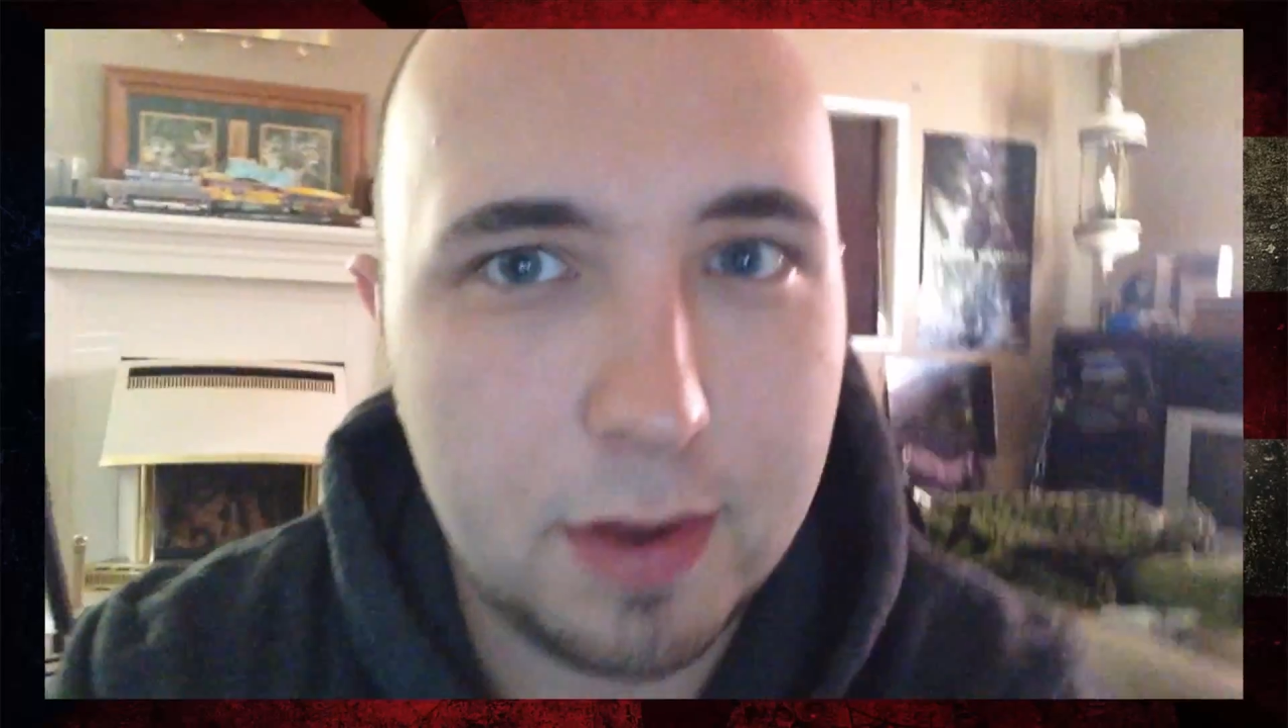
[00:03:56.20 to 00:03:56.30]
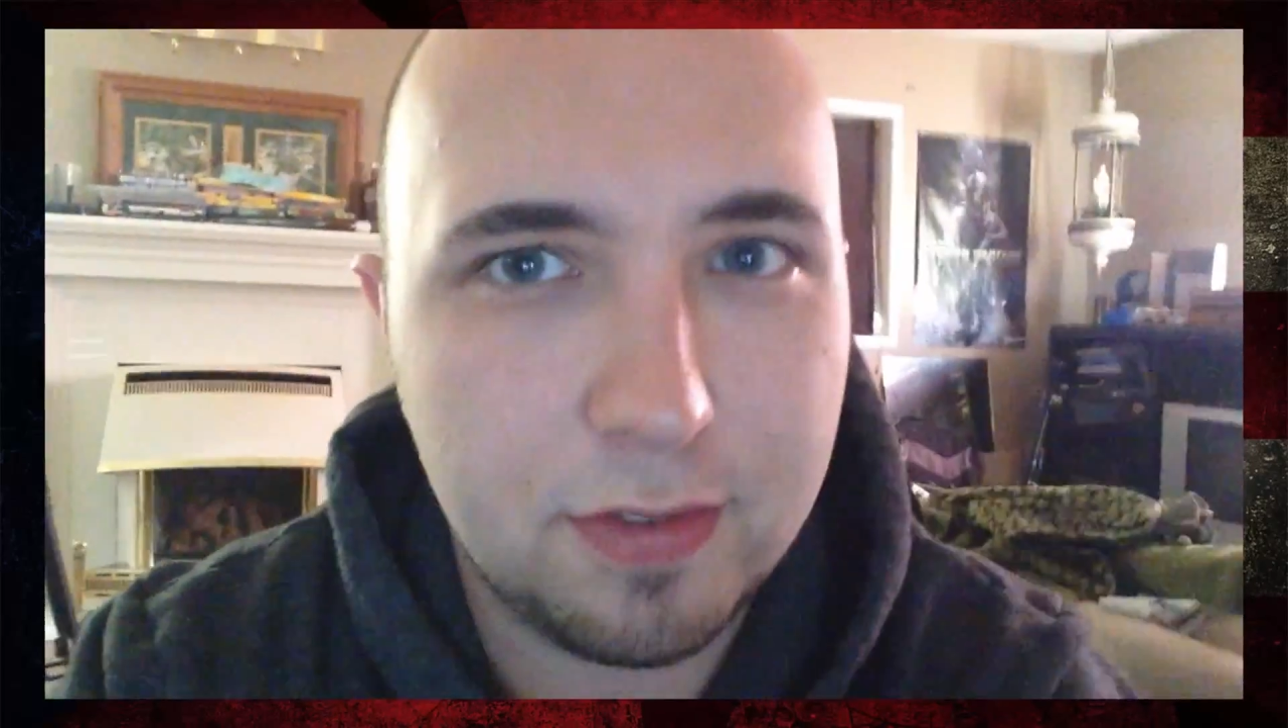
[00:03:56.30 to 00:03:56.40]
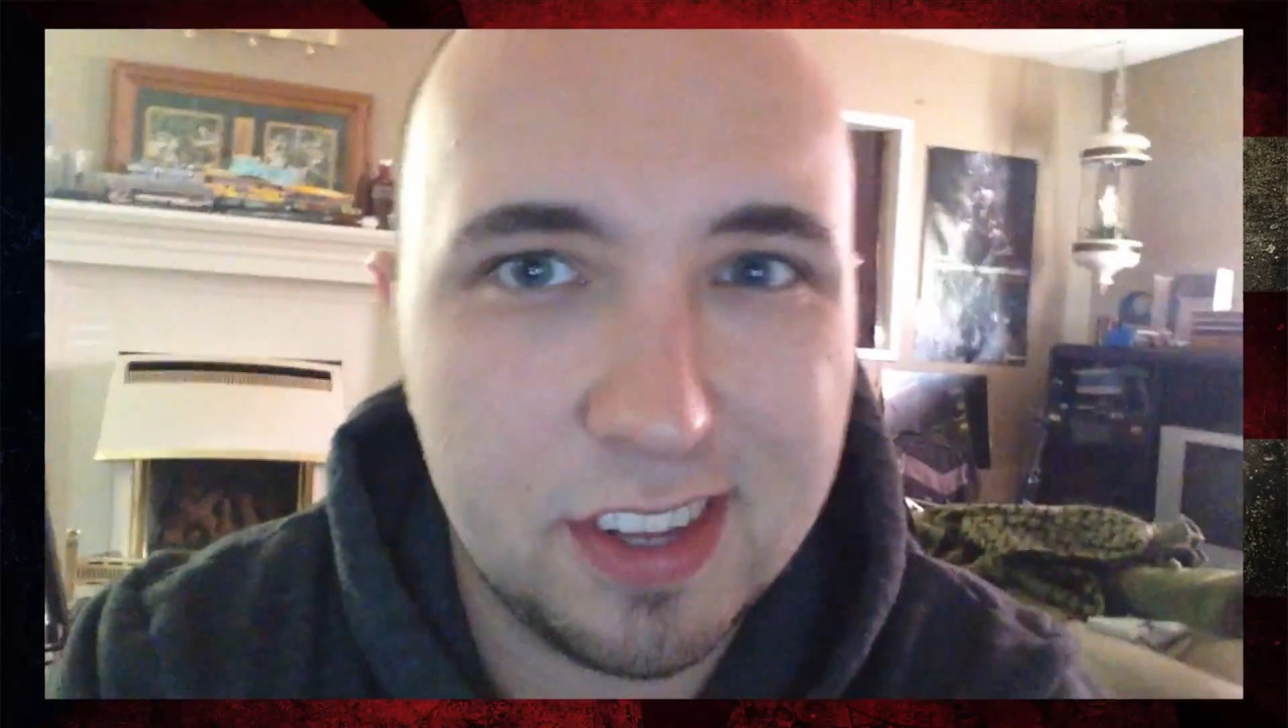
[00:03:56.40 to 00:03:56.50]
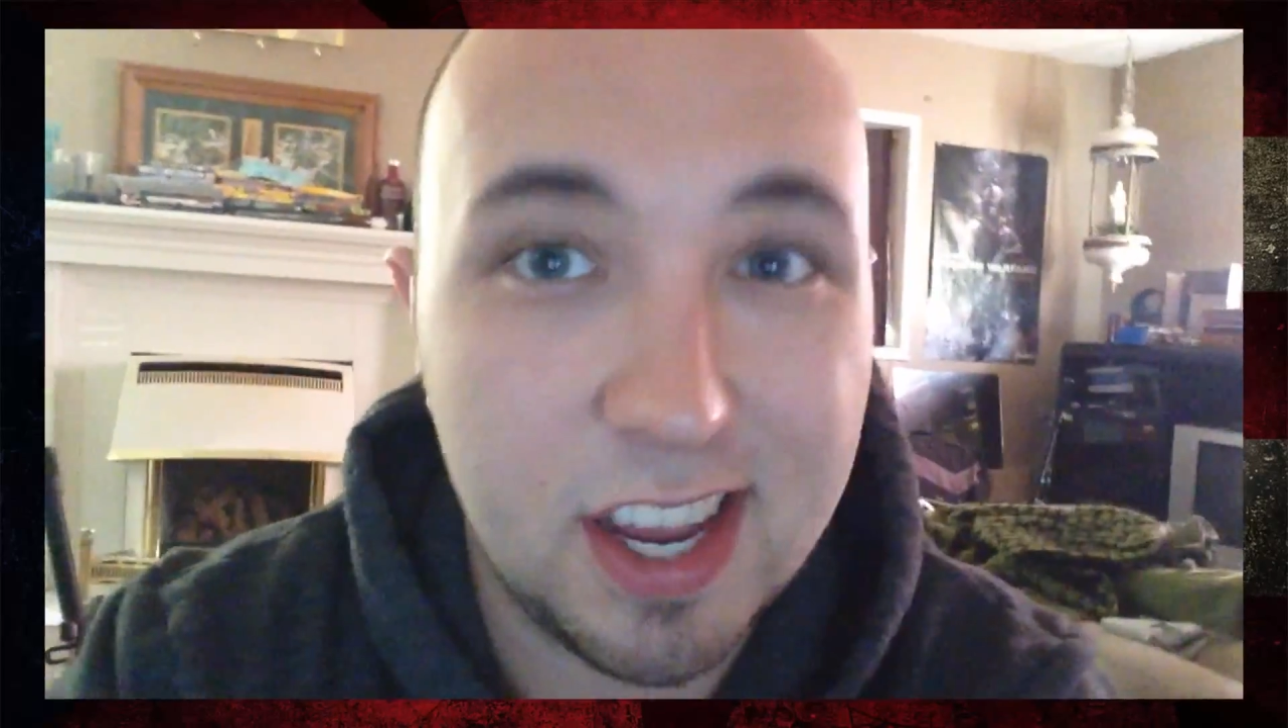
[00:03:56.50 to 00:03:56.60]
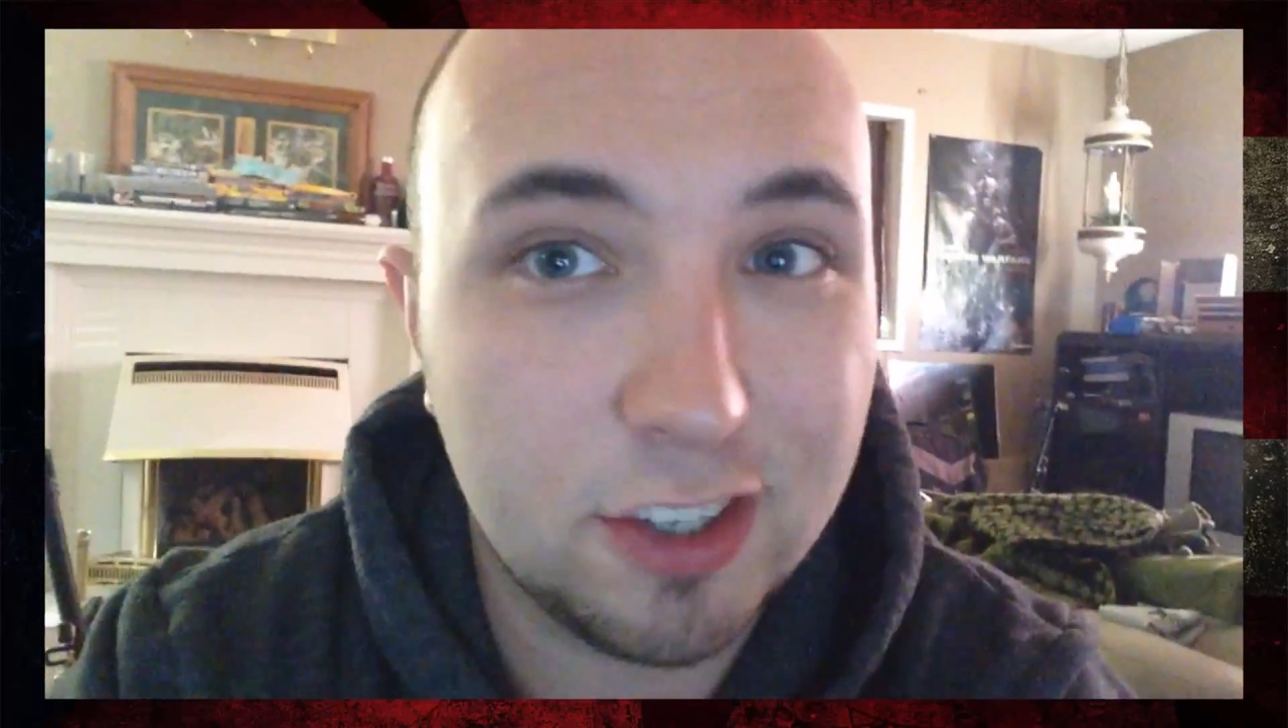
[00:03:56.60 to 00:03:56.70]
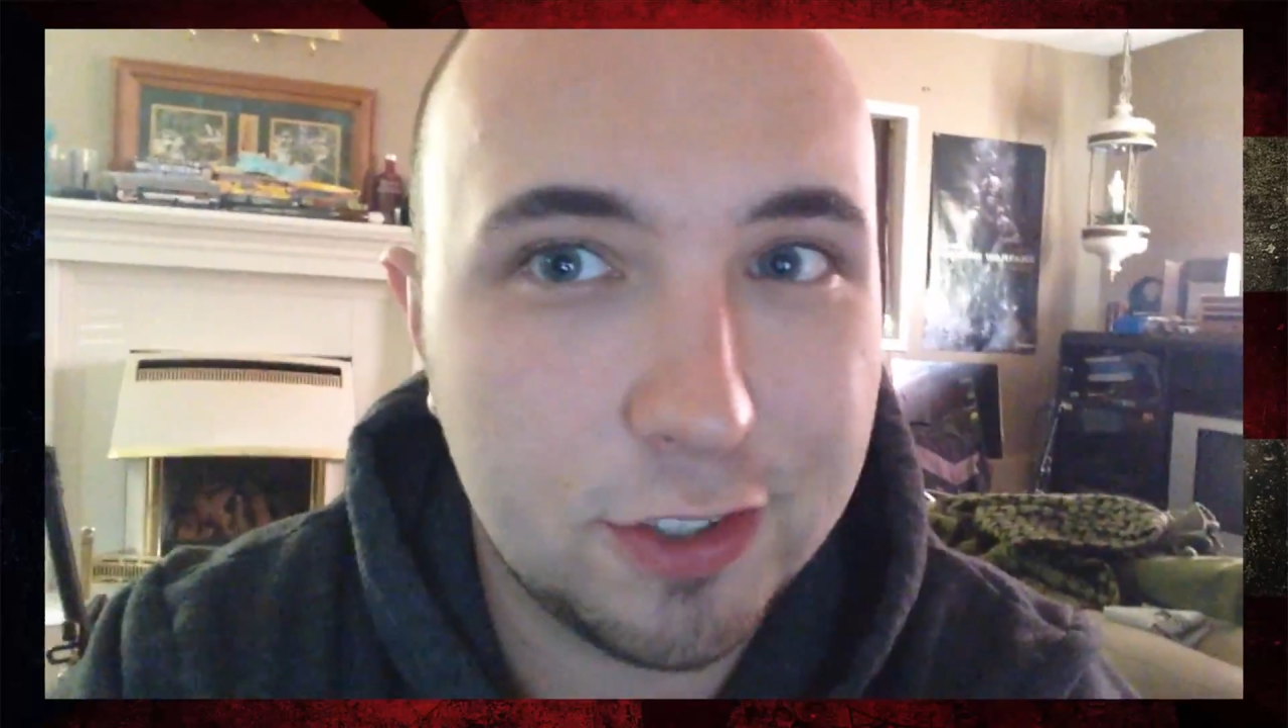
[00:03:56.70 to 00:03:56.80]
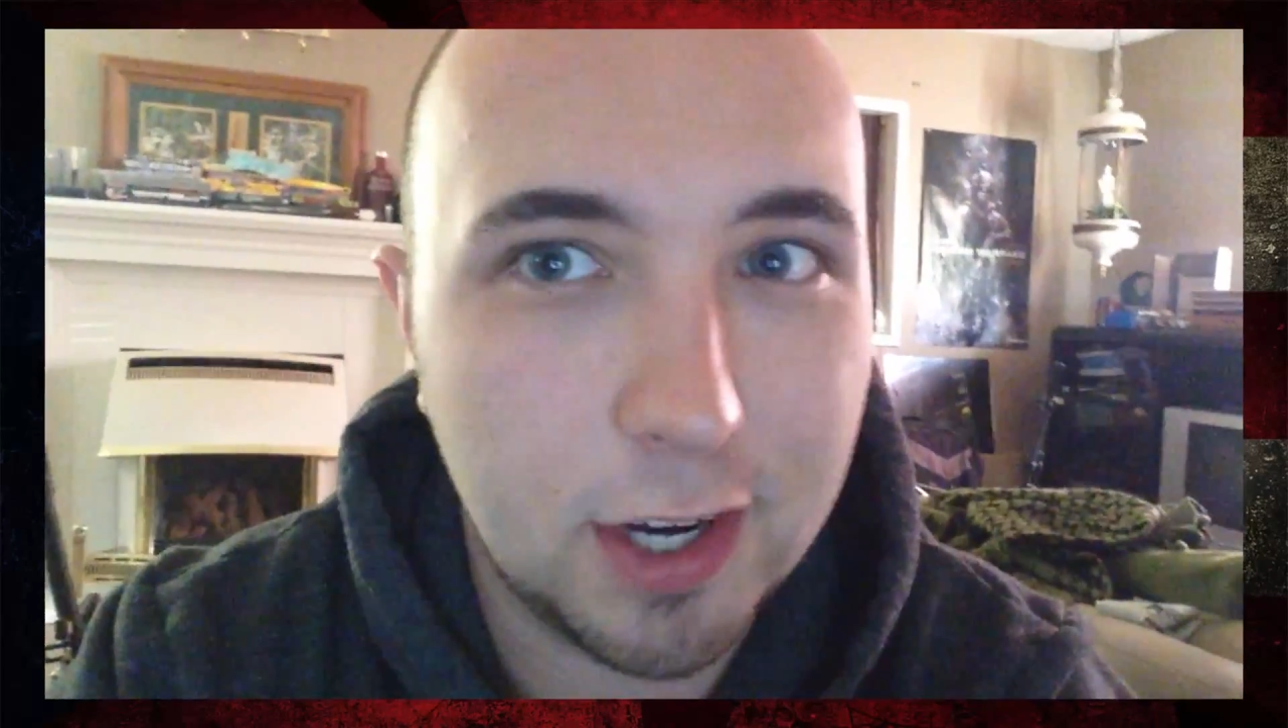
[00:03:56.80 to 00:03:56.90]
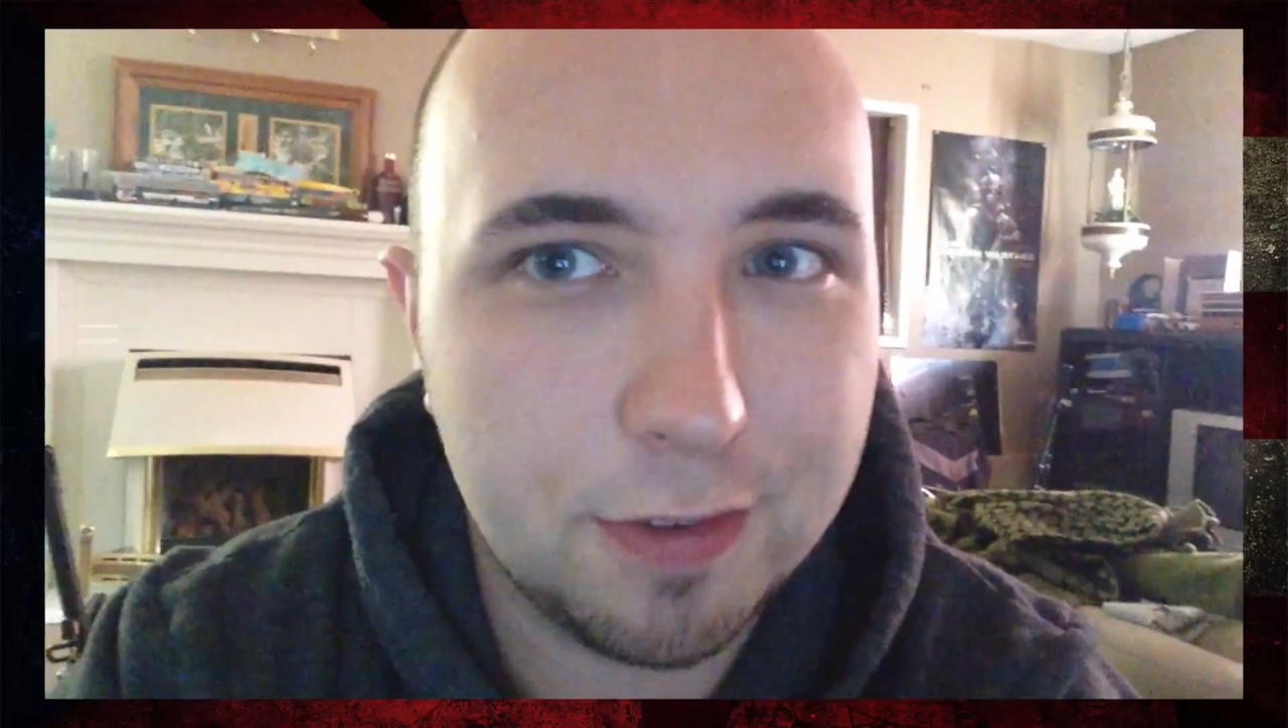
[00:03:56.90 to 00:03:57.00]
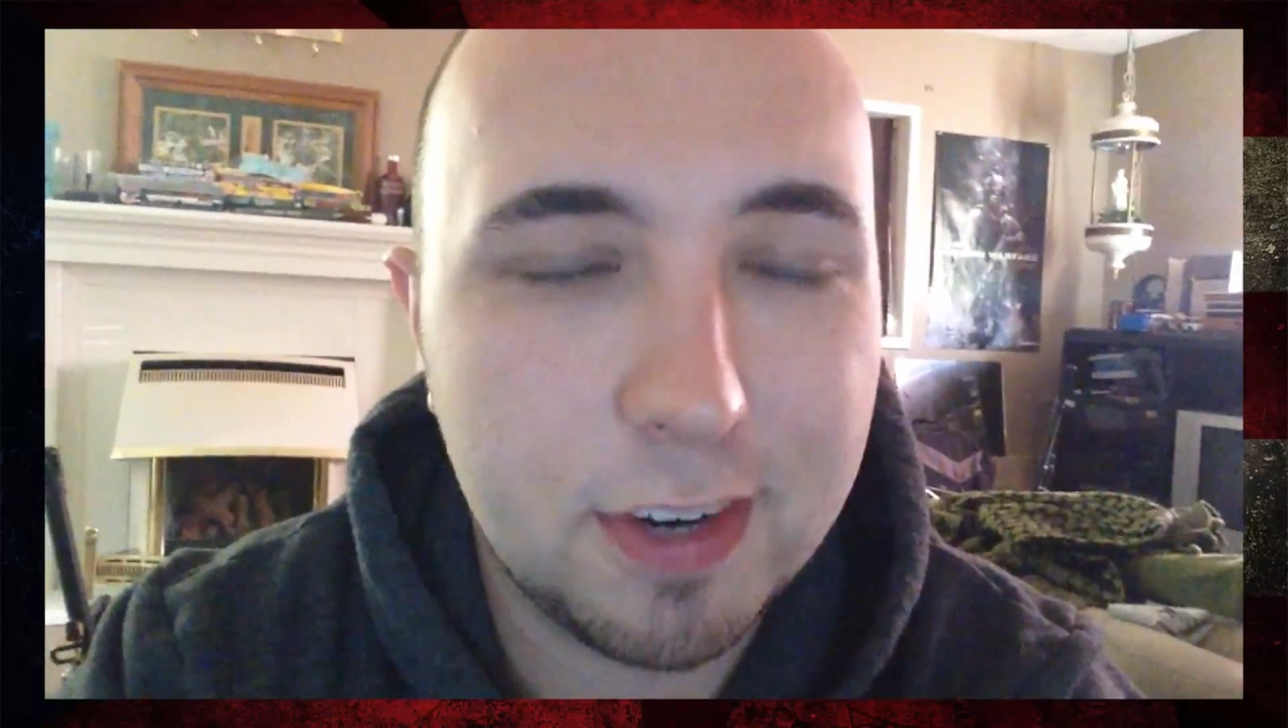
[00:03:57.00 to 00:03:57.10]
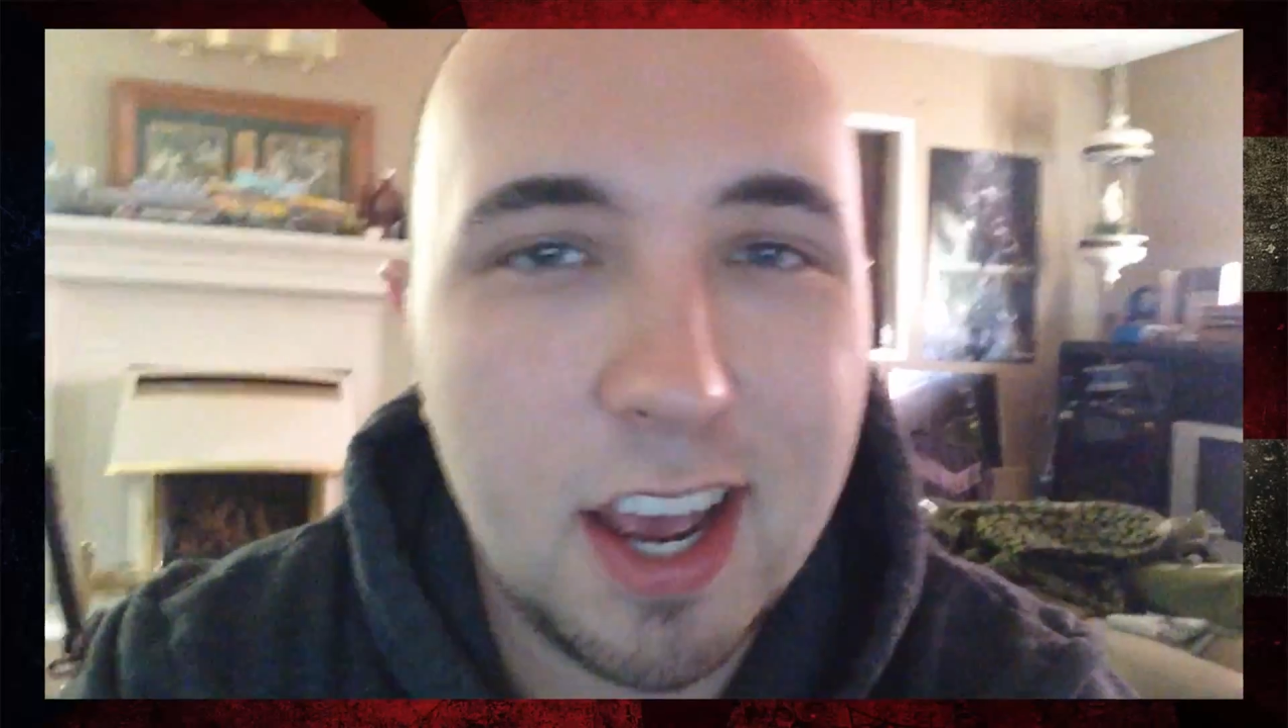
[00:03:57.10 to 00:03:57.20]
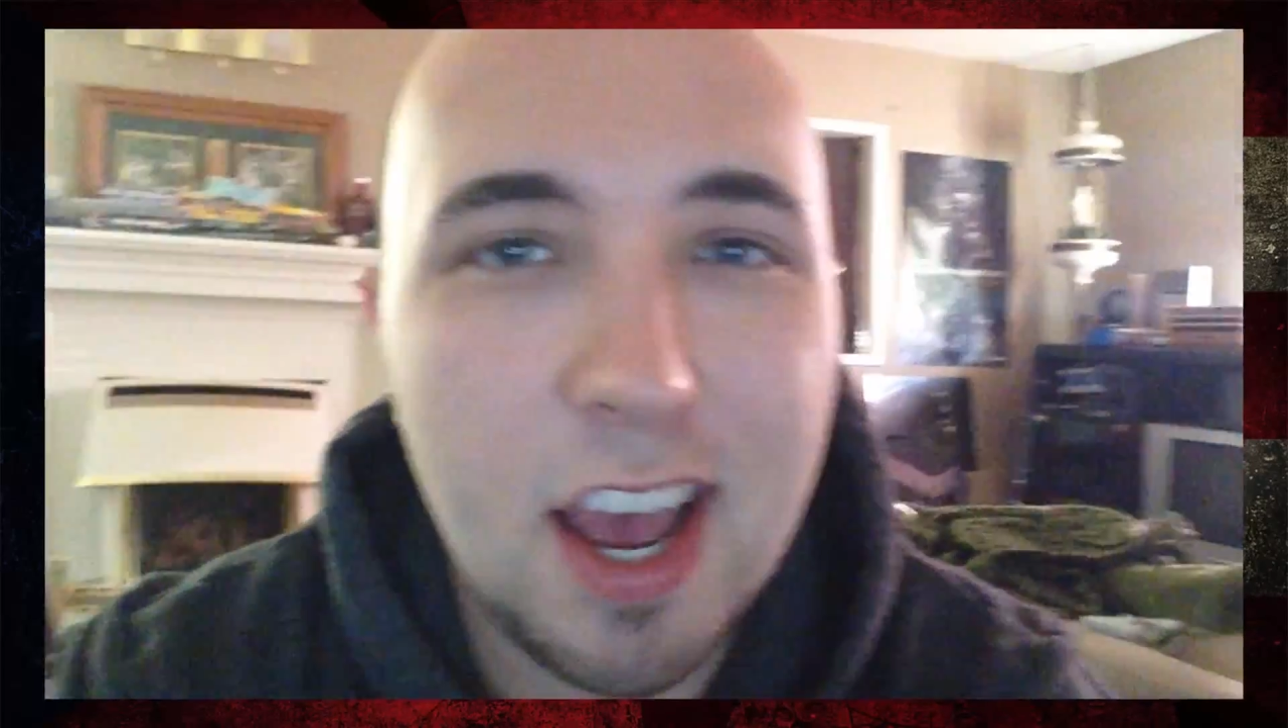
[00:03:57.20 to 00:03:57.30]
for the airsoft.